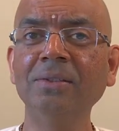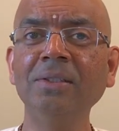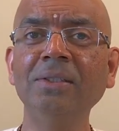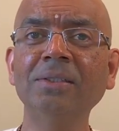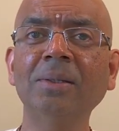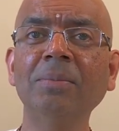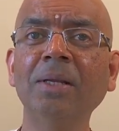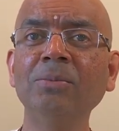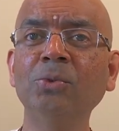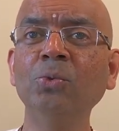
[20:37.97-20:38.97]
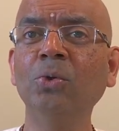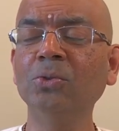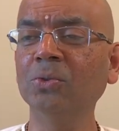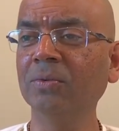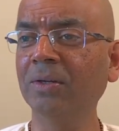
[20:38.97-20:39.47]
He says sometimes two
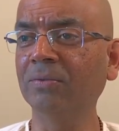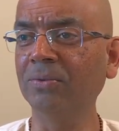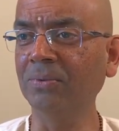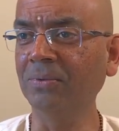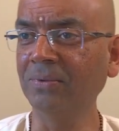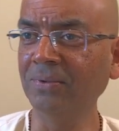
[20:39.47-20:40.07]
also we have to.